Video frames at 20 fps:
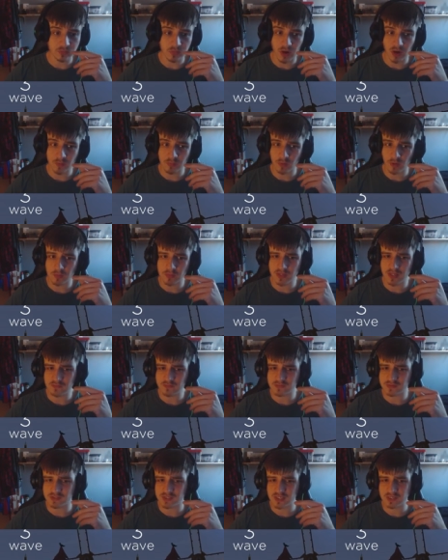I'd probably even
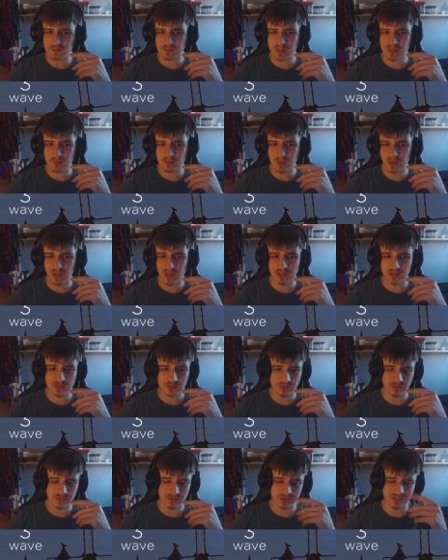see me playing this
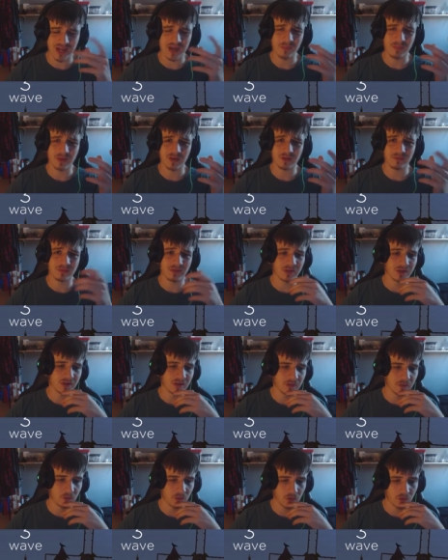on a tablet, really,
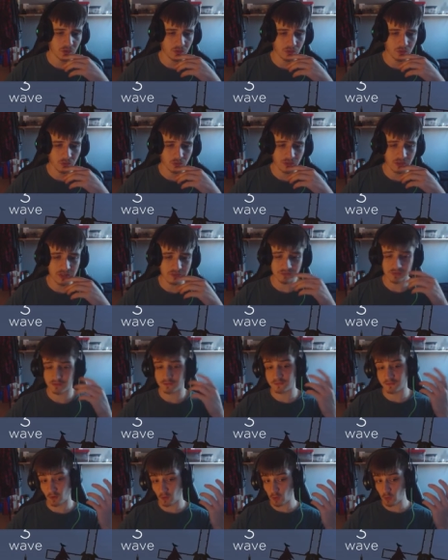or or even a
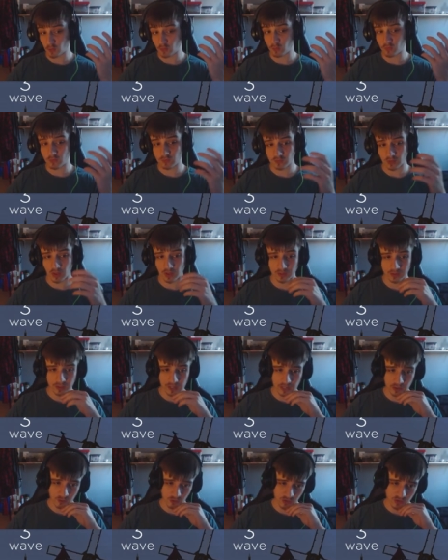phone, like
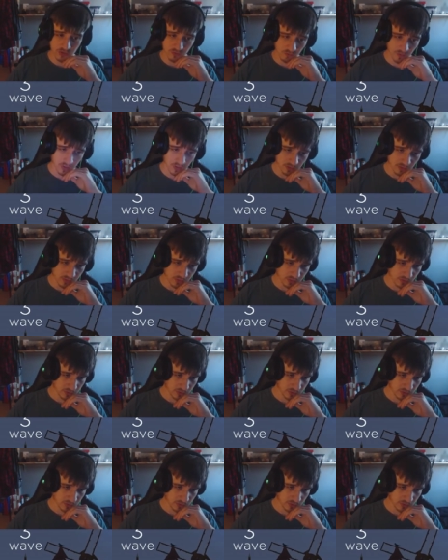Android device.